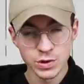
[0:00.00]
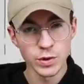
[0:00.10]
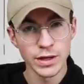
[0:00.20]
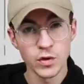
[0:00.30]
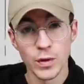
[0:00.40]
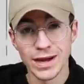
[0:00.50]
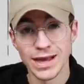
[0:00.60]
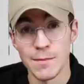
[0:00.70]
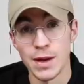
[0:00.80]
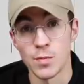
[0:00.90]
Talking
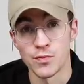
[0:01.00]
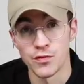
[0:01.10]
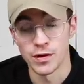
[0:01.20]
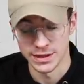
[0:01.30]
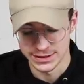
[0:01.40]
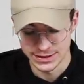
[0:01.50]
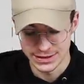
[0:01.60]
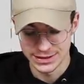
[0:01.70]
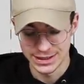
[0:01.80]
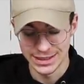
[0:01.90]
quickly about price,
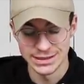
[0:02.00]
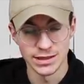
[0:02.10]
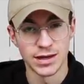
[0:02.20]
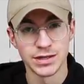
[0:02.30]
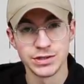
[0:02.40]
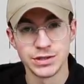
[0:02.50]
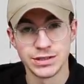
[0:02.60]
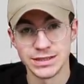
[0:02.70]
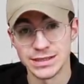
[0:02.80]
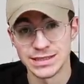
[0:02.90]
this thing is
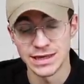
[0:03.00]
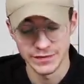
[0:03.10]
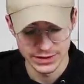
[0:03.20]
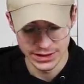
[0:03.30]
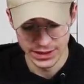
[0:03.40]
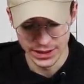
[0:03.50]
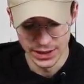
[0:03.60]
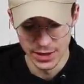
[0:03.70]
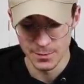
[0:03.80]
170